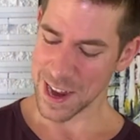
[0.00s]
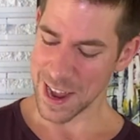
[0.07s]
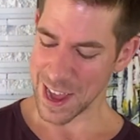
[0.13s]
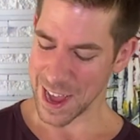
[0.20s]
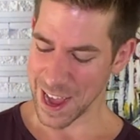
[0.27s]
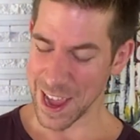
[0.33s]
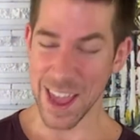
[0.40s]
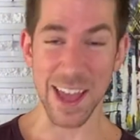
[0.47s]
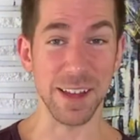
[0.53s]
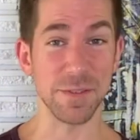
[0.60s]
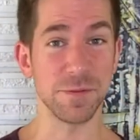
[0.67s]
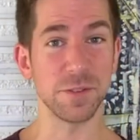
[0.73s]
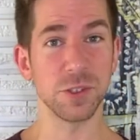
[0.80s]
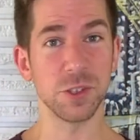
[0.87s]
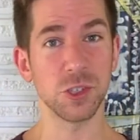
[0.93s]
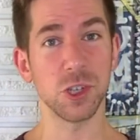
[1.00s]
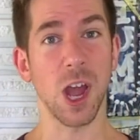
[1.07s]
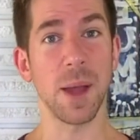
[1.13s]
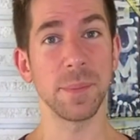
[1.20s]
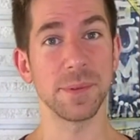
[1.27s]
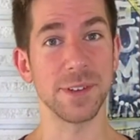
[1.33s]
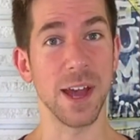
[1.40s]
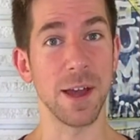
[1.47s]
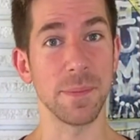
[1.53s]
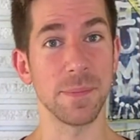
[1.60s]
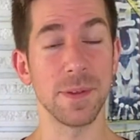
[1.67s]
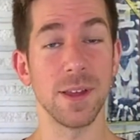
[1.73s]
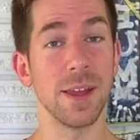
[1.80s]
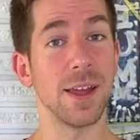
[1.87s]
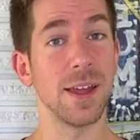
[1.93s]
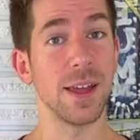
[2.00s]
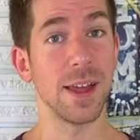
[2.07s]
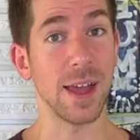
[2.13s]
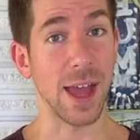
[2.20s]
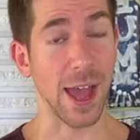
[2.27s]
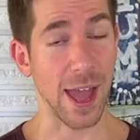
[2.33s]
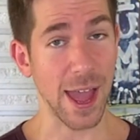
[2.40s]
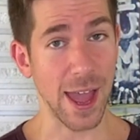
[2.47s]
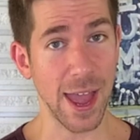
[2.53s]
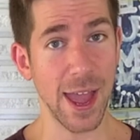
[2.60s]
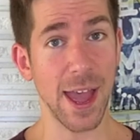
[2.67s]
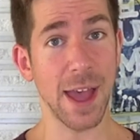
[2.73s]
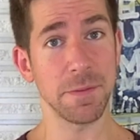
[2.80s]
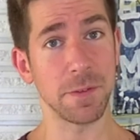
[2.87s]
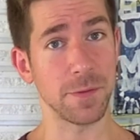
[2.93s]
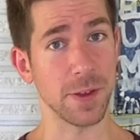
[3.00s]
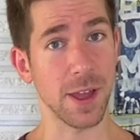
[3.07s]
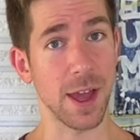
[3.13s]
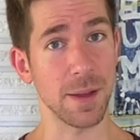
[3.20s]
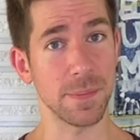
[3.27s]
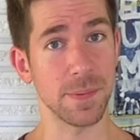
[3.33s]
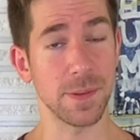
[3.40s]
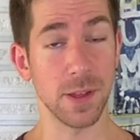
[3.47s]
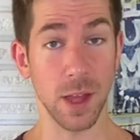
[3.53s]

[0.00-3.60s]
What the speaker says: I have chopped up a half of a cup